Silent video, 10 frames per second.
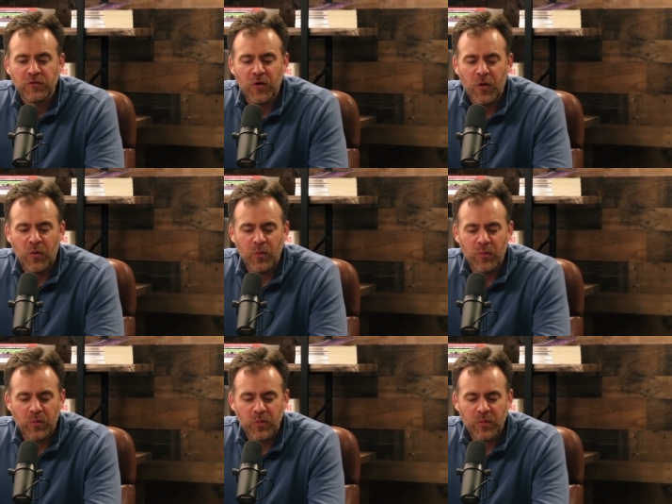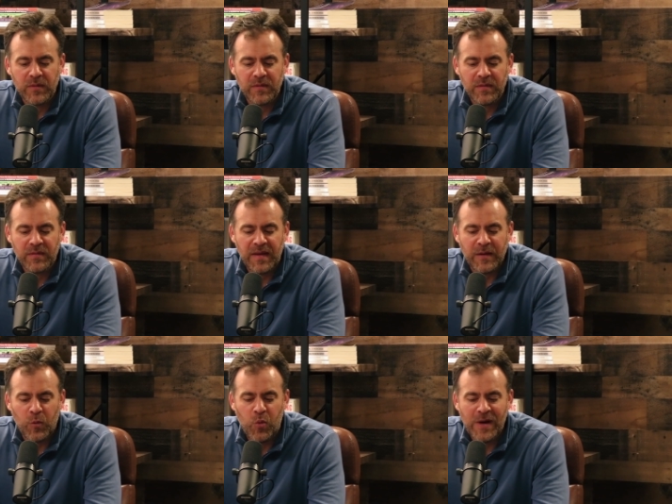So,
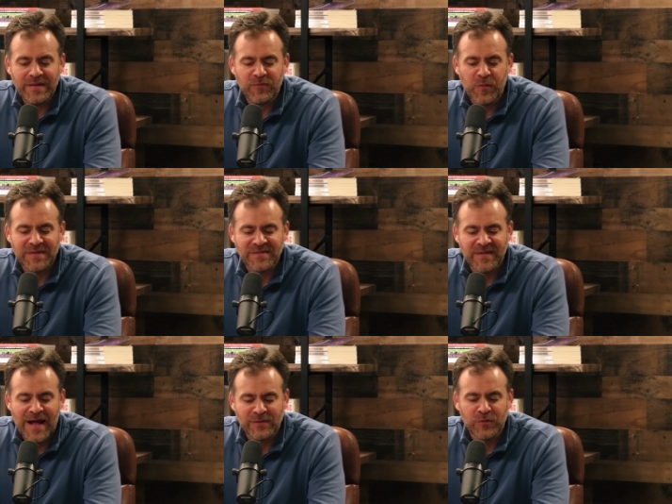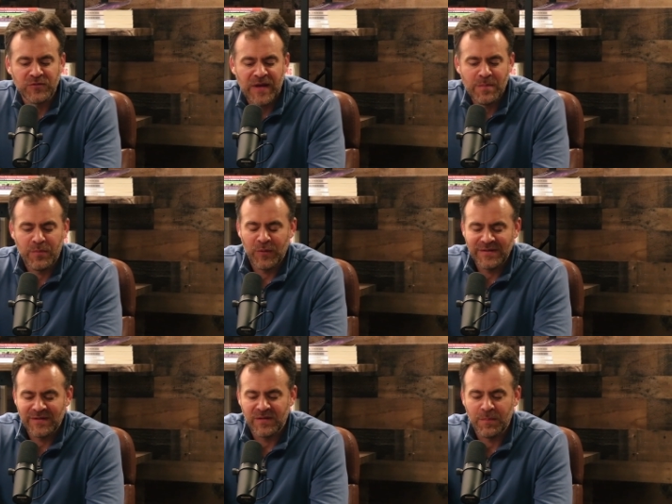like, what from a tactical
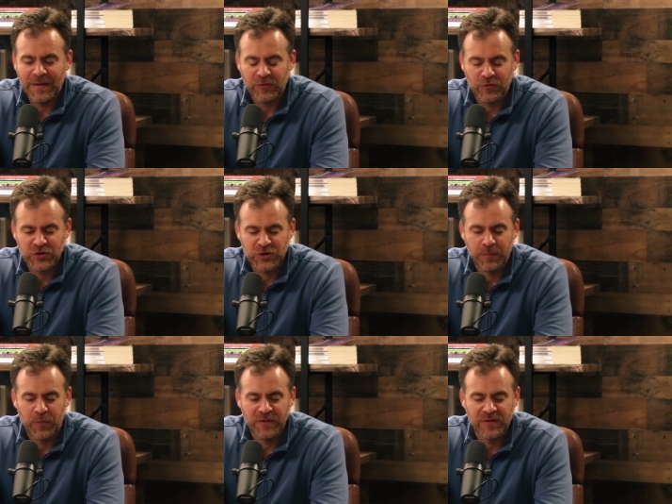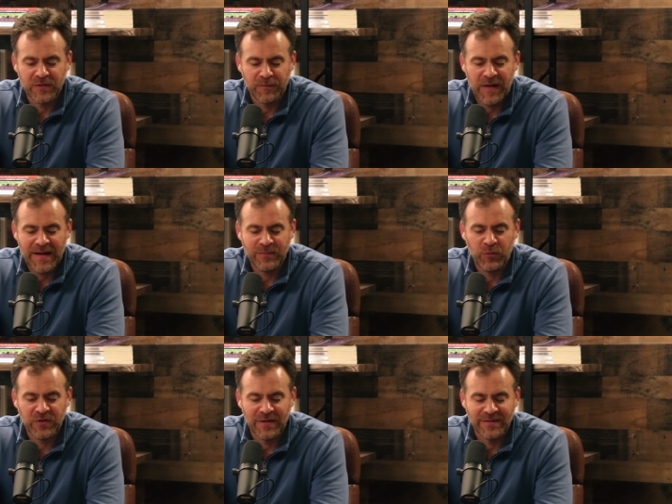standpoint did the mentorship, was it the fact,
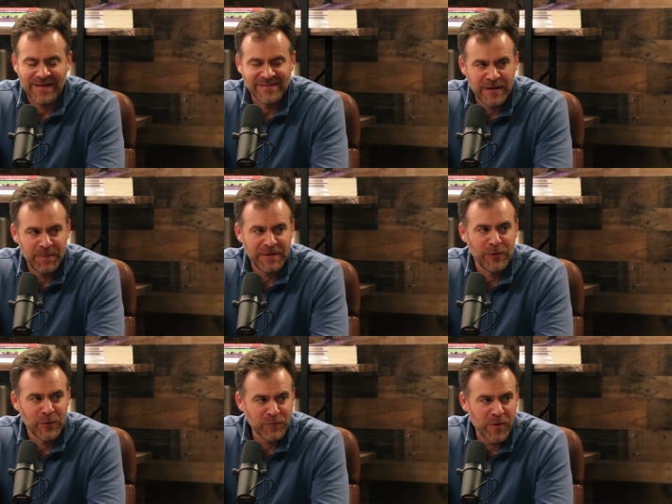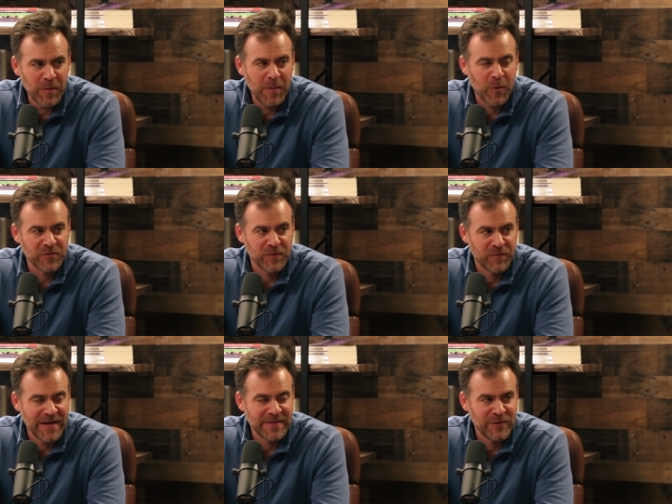was it a, a tip that you learned from him, or was it the
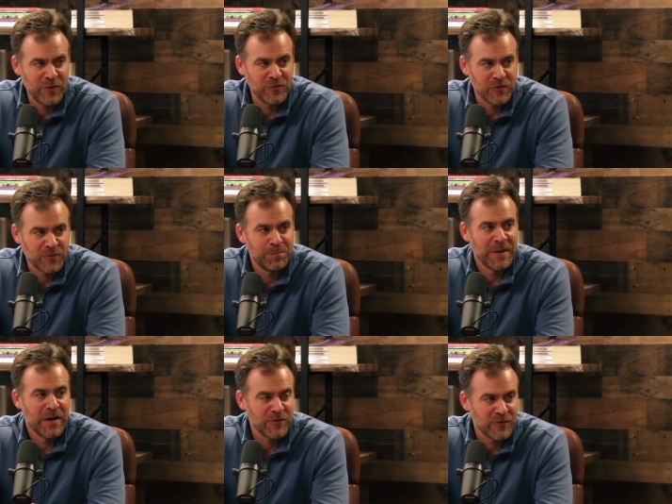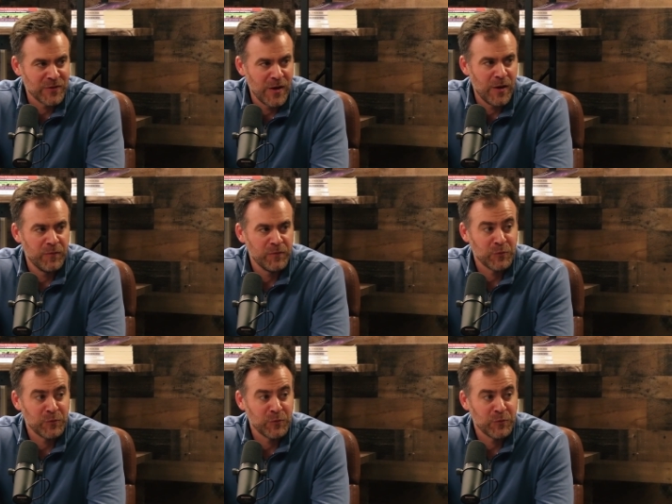fact that you just bet on yourself,